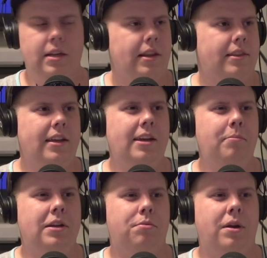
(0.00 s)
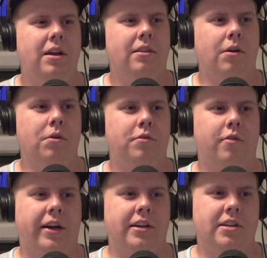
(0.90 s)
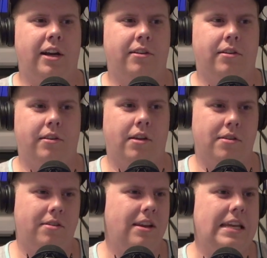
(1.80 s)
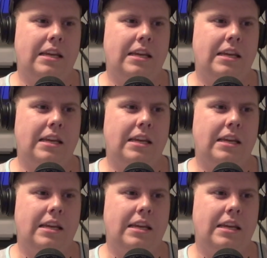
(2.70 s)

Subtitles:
the thing between those franchises is